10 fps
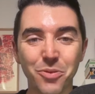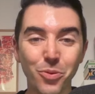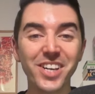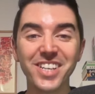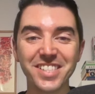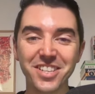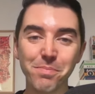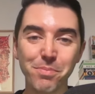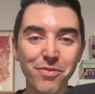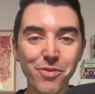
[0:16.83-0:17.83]
What is
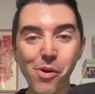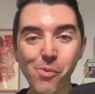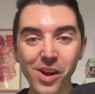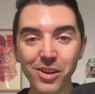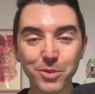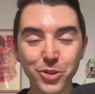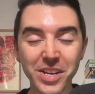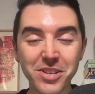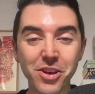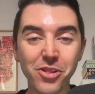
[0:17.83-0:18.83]
up, everyone? Welcome to
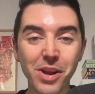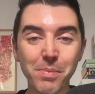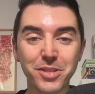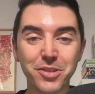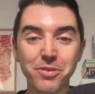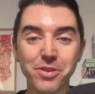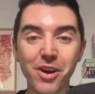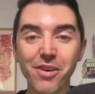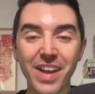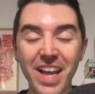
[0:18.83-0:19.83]
another episode
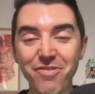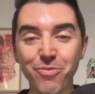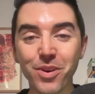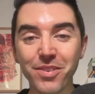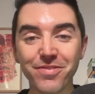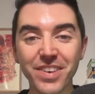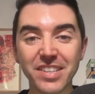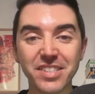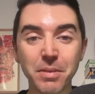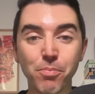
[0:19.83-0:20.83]
of F1
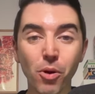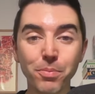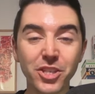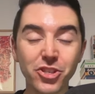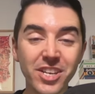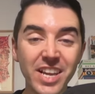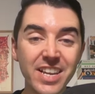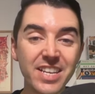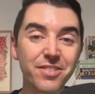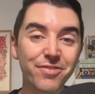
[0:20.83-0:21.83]
Fantasy Pole Position.
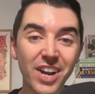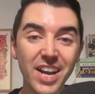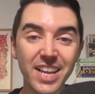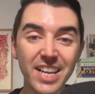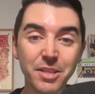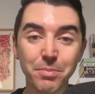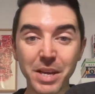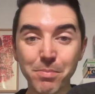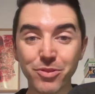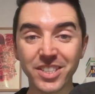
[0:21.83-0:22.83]
It is Friday,
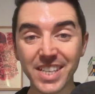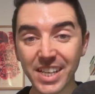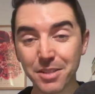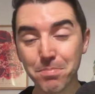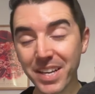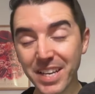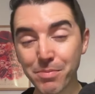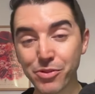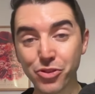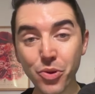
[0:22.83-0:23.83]
September 6th. My
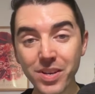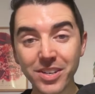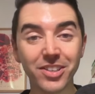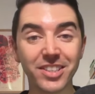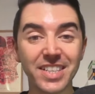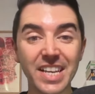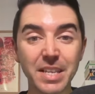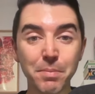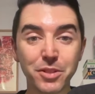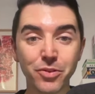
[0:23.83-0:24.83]
name is Yulin, and on
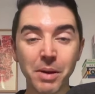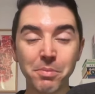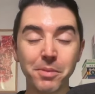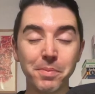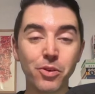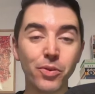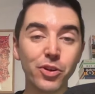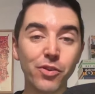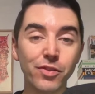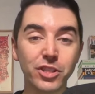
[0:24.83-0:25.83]
today's episode, I'm going to be
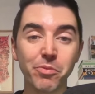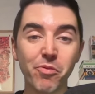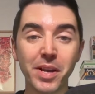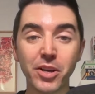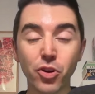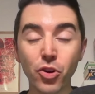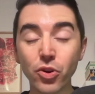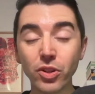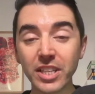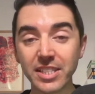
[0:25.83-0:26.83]
going over some of my
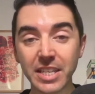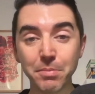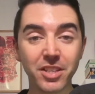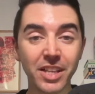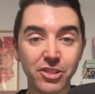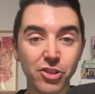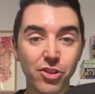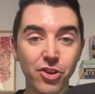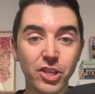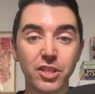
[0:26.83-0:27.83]
early team selection
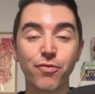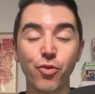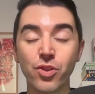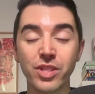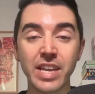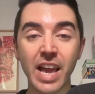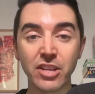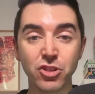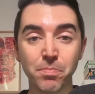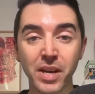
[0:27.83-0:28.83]
thoughts for the
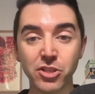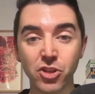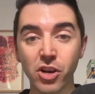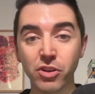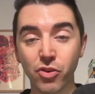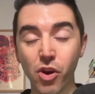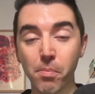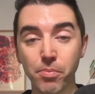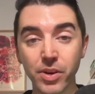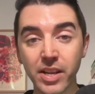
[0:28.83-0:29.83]
Azerbaijan
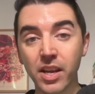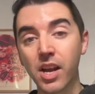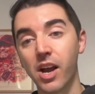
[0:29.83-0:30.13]
Grand Prix.